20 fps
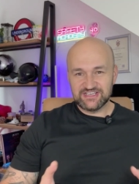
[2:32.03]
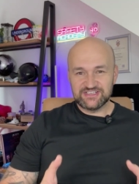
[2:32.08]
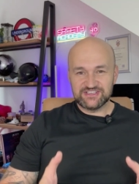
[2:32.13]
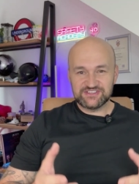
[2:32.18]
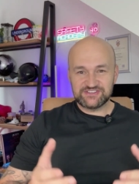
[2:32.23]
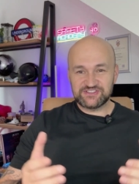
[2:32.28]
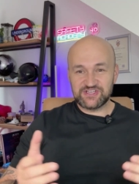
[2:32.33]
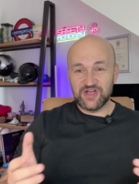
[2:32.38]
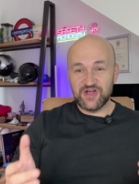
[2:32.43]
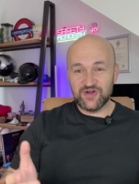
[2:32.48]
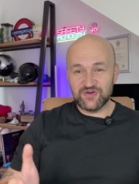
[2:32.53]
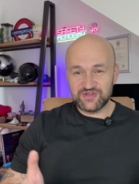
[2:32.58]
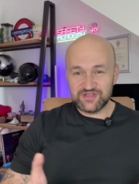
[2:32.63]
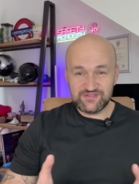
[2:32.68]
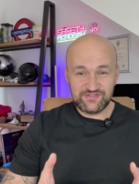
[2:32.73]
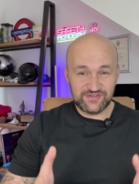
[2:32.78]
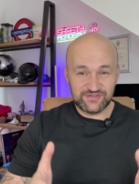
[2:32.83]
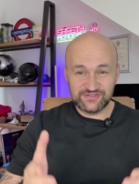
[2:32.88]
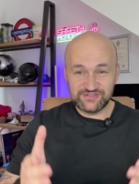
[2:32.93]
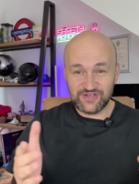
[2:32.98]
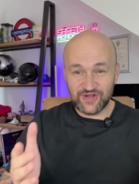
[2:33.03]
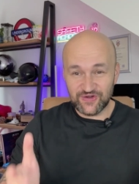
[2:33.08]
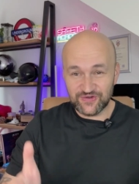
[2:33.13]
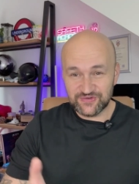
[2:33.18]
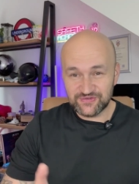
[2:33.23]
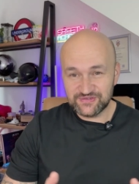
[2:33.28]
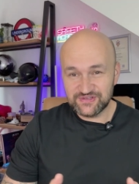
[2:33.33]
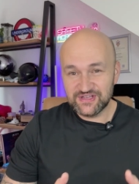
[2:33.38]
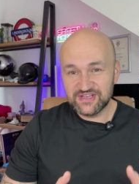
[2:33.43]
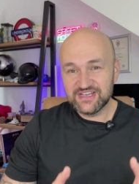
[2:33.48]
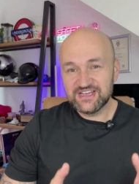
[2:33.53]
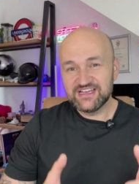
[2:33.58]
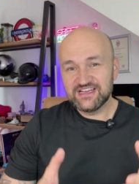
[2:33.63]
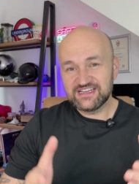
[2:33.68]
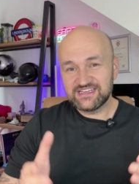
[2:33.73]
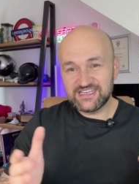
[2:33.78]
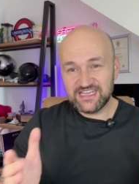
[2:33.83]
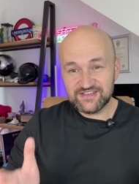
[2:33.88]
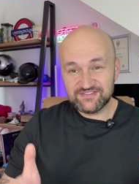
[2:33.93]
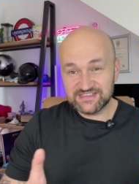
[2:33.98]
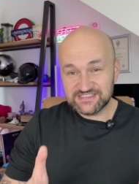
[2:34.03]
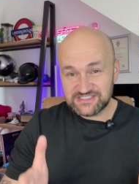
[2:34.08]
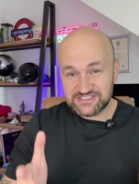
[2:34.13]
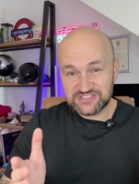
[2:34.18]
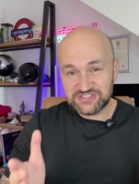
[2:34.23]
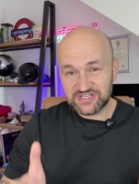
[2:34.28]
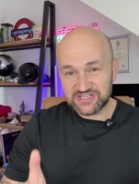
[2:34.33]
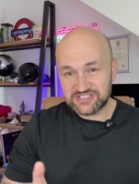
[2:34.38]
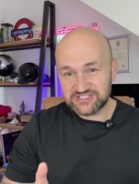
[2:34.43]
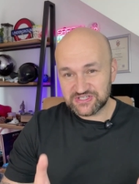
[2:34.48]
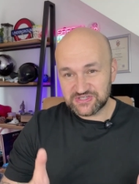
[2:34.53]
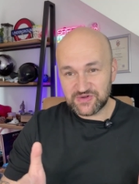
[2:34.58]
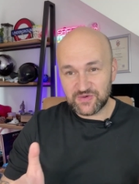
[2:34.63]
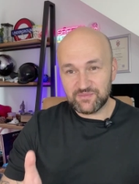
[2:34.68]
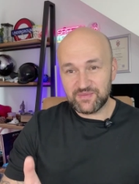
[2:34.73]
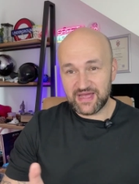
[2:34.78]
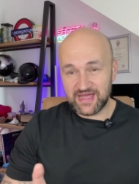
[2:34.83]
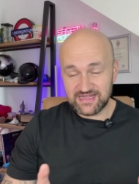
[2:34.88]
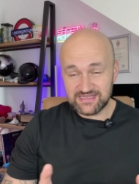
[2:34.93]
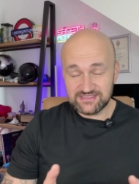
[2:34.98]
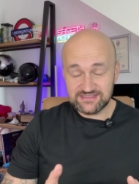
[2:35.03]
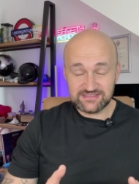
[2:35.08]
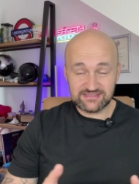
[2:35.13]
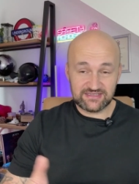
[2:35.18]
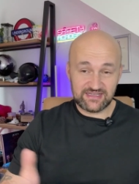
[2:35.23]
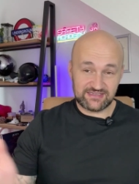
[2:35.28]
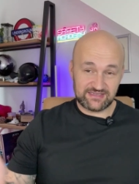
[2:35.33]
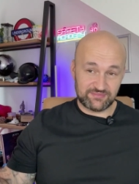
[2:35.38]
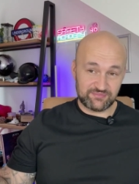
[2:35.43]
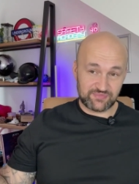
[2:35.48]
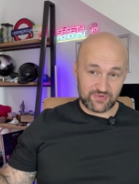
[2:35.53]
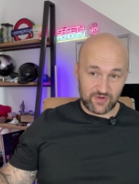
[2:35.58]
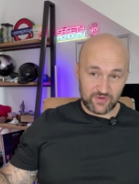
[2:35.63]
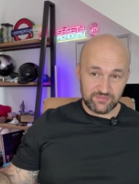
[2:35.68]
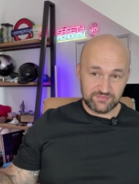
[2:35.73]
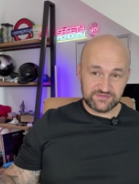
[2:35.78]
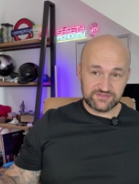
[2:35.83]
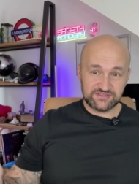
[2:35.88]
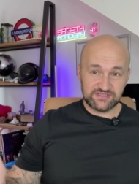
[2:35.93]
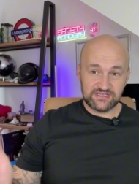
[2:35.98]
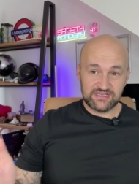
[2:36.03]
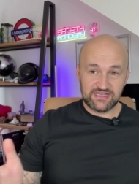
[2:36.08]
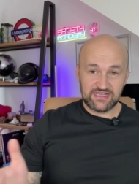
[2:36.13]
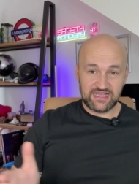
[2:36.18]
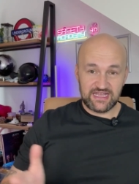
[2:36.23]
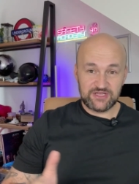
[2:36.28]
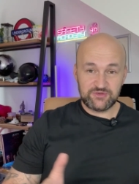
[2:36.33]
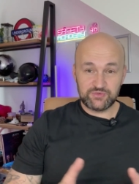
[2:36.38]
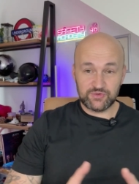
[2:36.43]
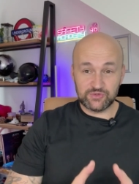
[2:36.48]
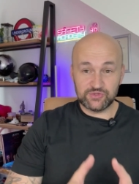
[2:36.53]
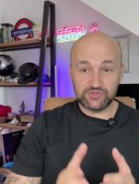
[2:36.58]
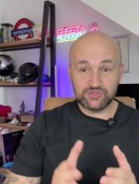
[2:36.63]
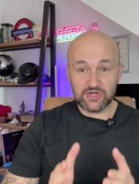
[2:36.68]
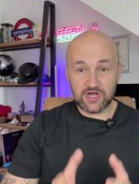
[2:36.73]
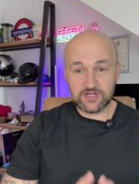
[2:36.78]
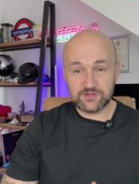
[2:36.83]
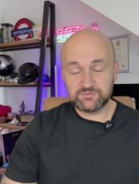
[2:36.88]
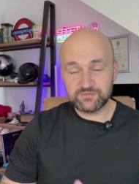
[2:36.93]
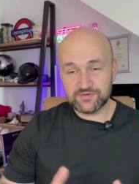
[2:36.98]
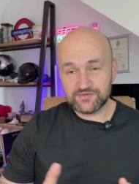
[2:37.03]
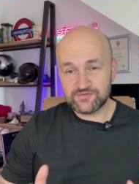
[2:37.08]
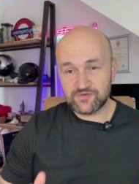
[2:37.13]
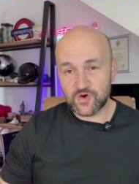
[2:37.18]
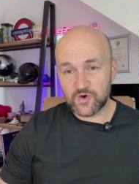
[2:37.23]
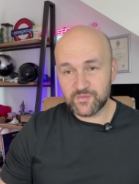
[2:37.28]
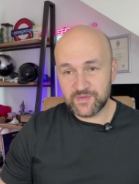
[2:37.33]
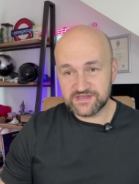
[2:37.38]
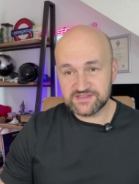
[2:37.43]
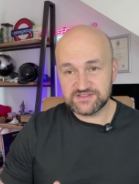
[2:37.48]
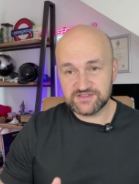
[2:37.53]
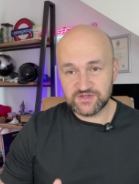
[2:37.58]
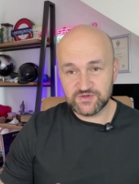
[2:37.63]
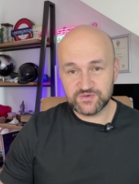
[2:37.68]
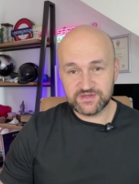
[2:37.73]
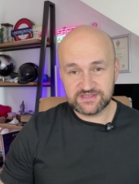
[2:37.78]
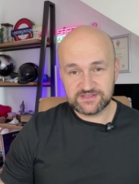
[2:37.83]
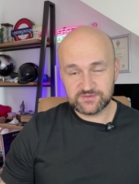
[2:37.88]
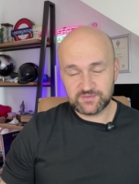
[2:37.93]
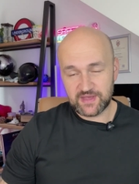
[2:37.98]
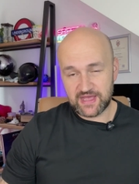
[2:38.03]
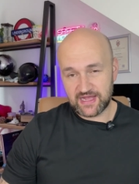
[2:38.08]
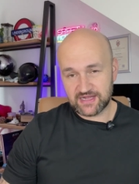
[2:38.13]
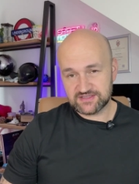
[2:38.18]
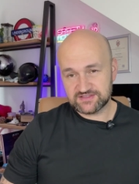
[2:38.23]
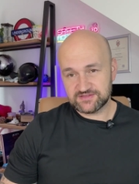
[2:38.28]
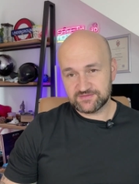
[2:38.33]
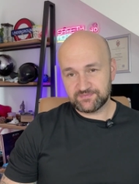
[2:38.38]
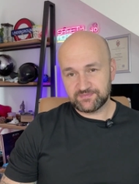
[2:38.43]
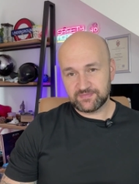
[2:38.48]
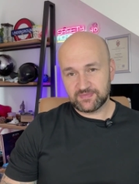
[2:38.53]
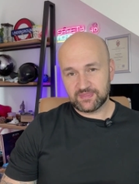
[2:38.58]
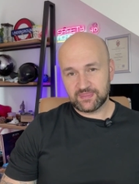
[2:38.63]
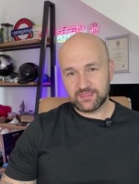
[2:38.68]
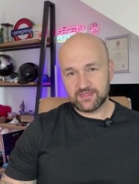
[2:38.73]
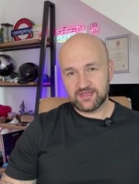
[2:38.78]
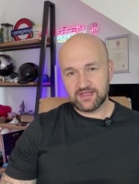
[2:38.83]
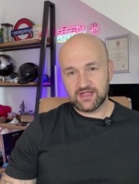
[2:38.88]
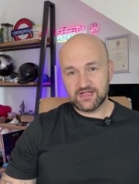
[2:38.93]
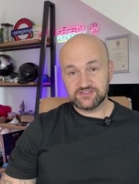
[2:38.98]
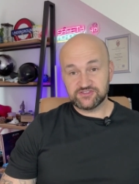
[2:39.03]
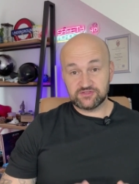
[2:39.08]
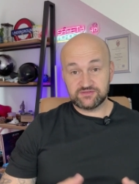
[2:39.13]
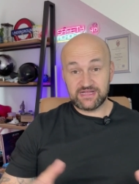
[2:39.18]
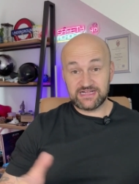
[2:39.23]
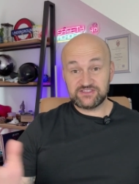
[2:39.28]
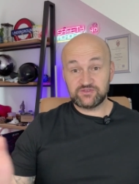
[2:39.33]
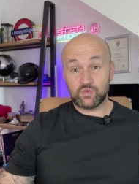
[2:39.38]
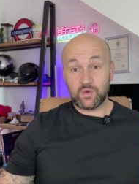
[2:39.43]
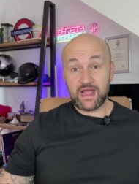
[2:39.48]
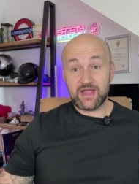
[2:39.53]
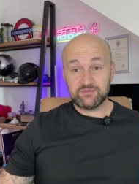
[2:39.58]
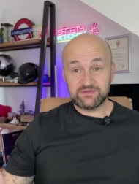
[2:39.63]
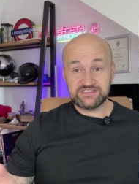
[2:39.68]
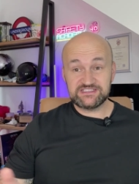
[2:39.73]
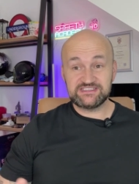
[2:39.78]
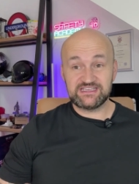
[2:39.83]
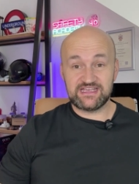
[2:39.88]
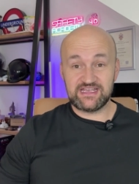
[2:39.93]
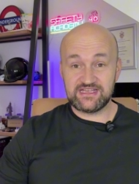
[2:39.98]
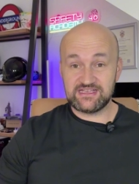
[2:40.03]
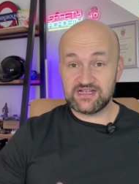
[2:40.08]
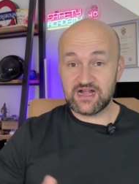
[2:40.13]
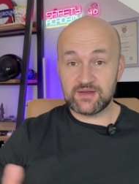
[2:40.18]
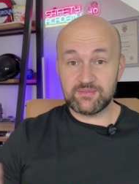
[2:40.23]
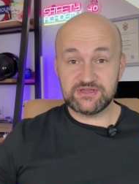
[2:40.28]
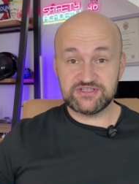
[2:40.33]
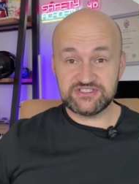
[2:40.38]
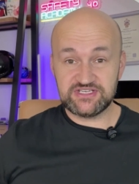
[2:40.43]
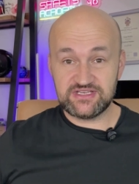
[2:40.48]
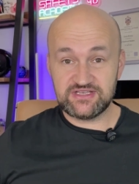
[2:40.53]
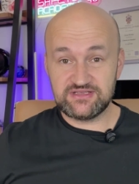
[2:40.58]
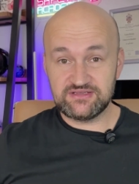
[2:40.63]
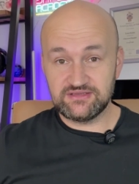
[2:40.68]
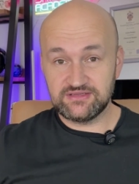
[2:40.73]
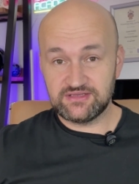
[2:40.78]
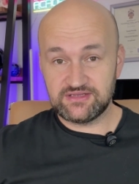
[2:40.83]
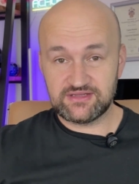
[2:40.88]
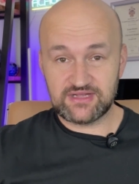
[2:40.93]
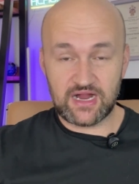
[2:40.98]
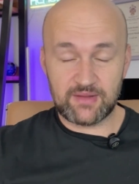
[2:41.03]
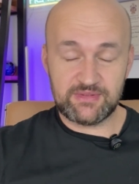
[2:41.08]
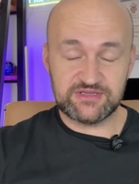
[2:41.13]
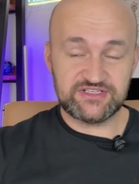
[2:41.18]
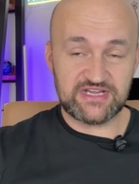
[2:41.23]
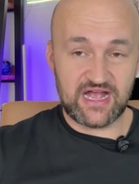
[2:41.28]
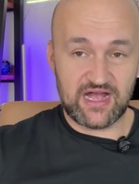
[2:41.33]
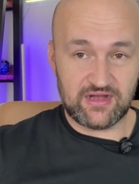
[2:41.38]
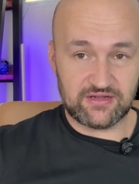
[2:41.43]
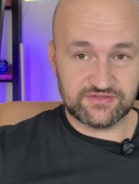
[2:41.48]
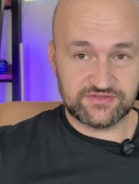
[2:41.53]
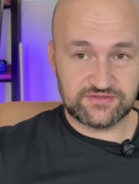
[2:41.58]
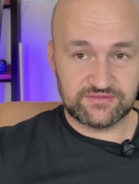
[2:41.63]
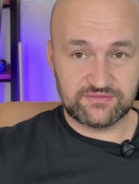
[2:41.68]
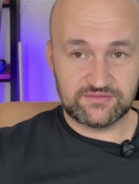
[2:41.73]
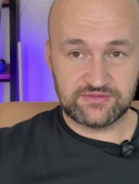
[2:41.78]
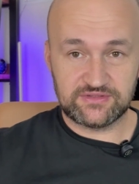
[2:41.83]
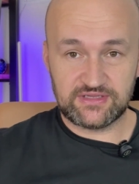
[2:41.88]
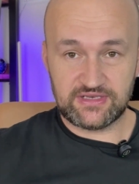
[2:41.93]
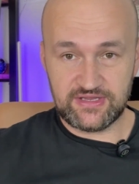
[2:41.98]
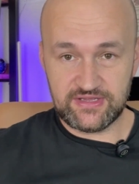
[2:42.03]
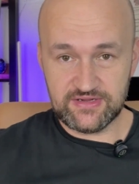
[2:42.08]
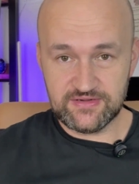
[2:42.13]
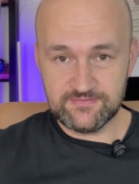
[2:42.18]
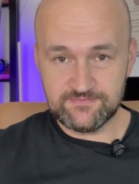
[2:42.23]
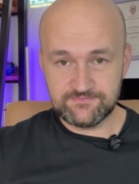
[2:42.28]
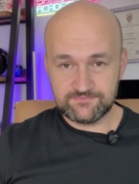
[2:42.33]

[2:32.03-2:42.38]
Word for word: So if you don't give a structure command, like a prompt, it will not perform as you expect. So that's why we say garbage in, garbage out. Clear?